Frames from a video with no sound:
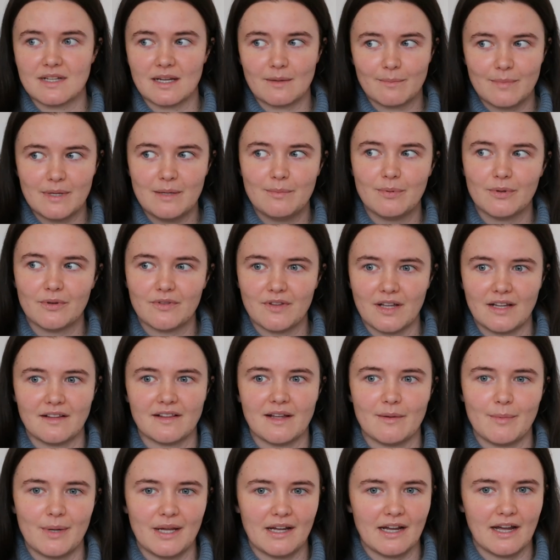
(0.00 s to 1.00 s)
Like people think
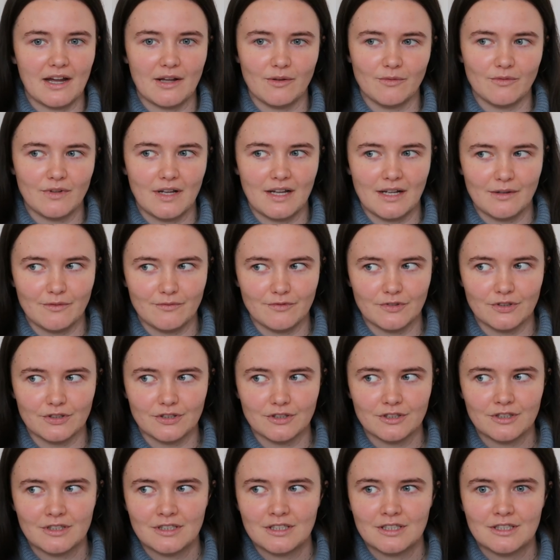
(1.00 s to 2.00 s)
they're being
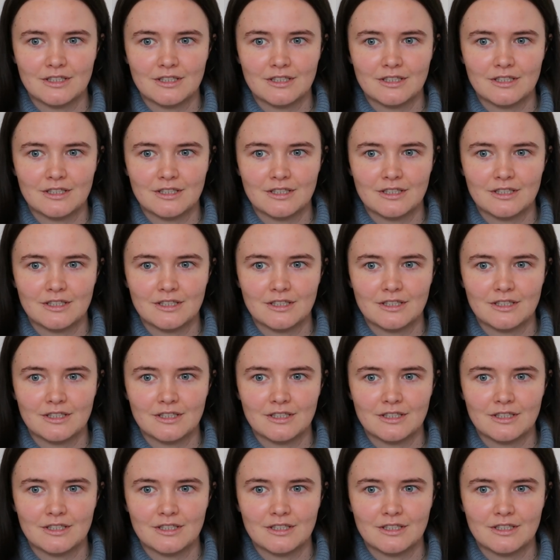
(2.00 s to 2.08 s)
helpful